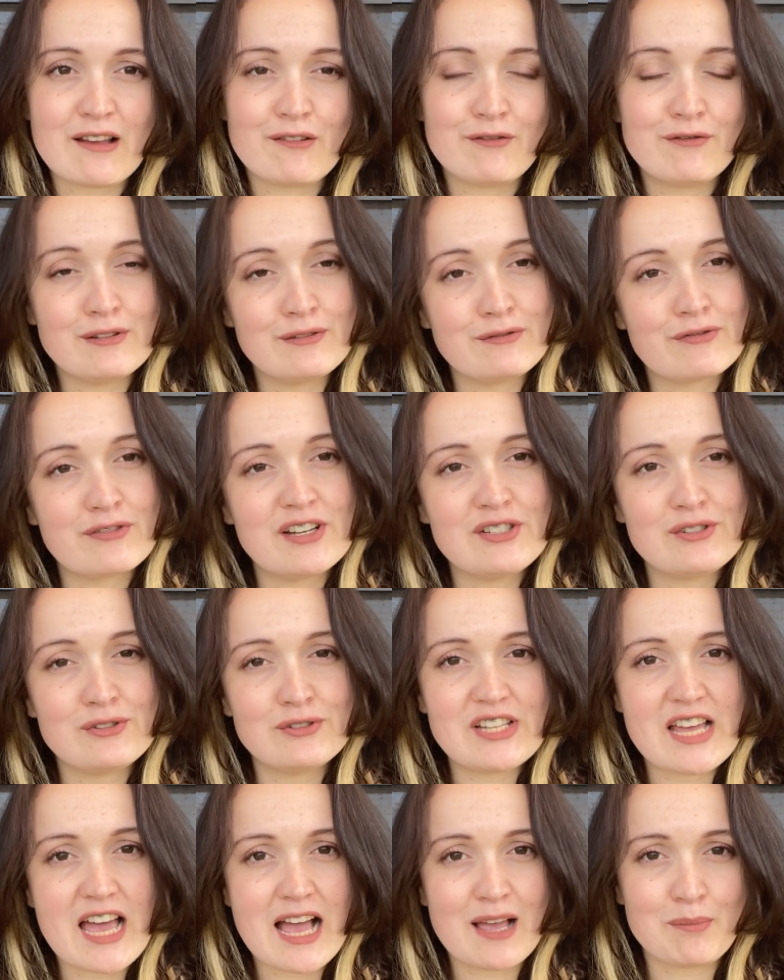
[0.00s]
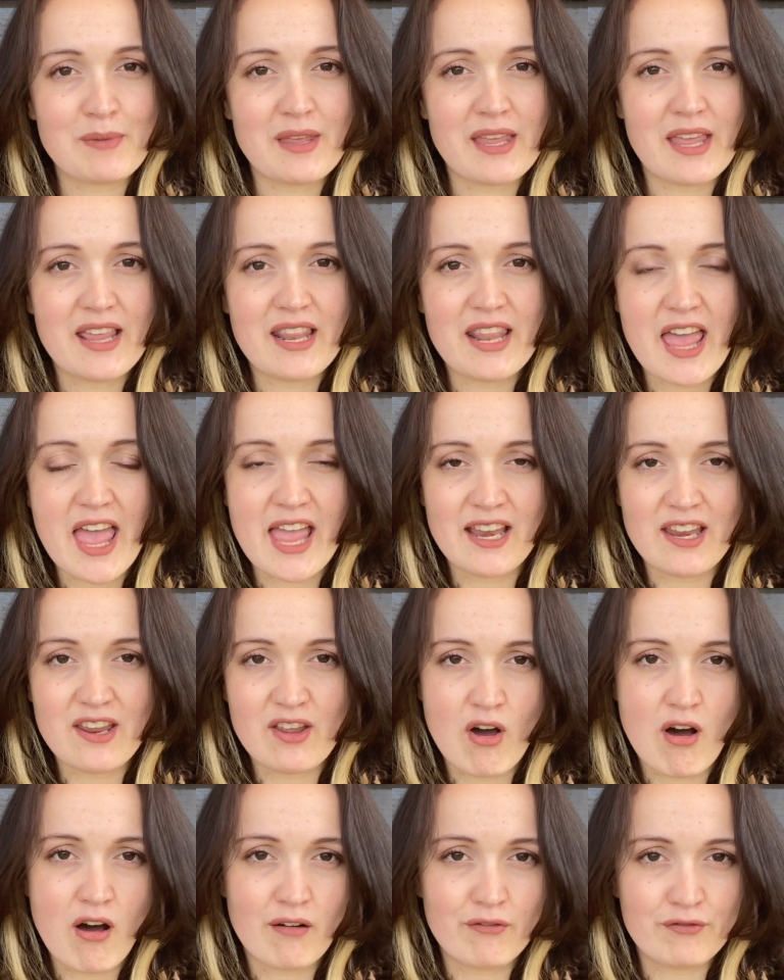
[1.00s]
and feel free to tag me in
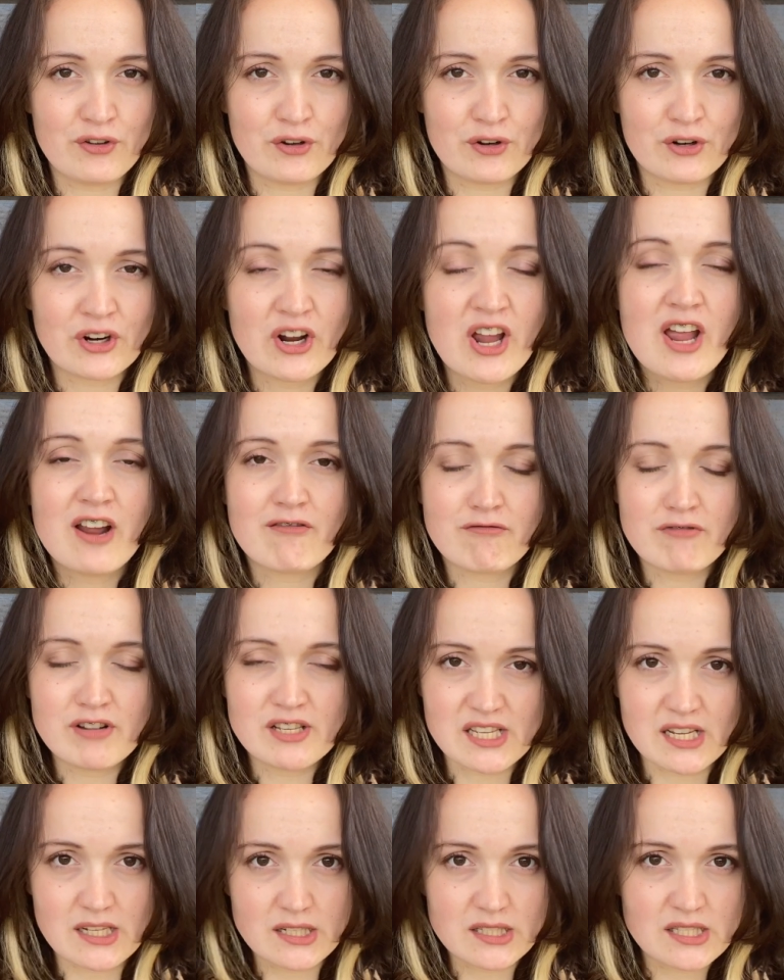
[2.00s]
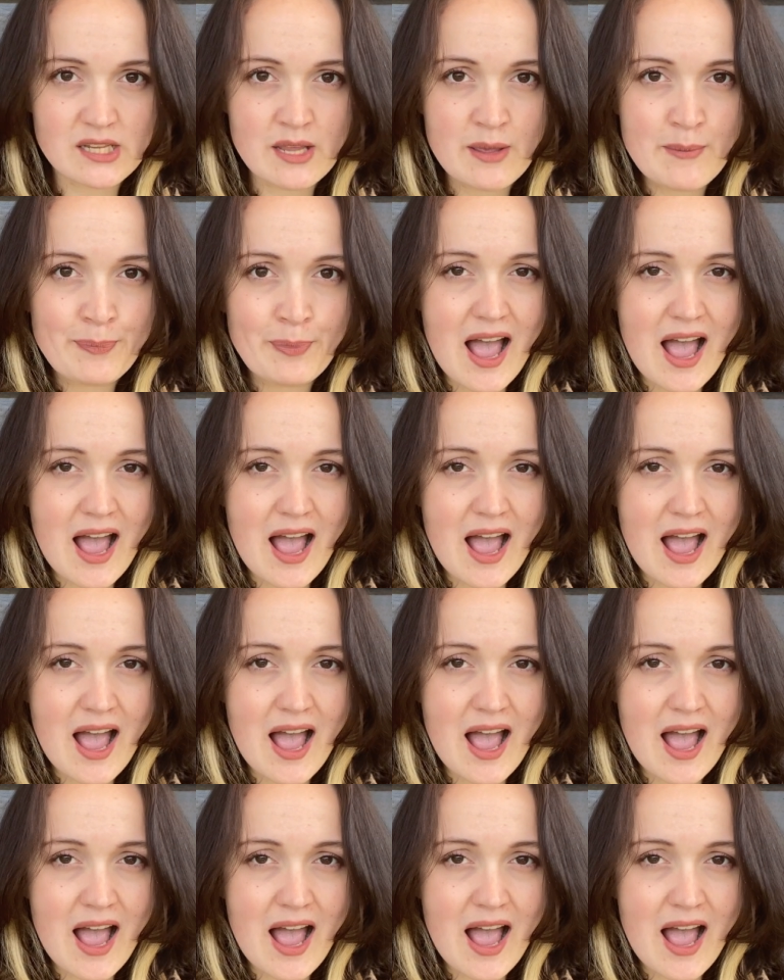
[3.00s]
any of your results.